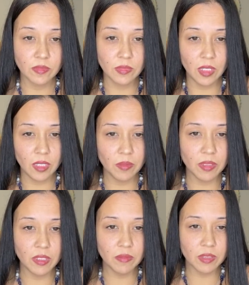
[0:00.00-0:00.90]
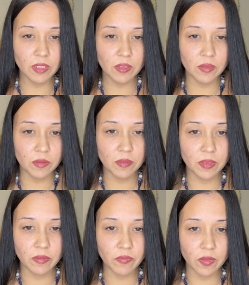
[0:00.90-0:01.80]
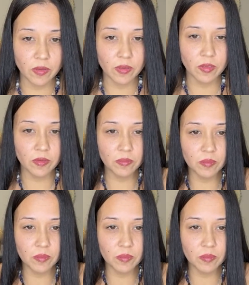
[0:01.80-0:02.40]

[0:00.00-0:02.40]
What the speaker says: I believe so, Inferno.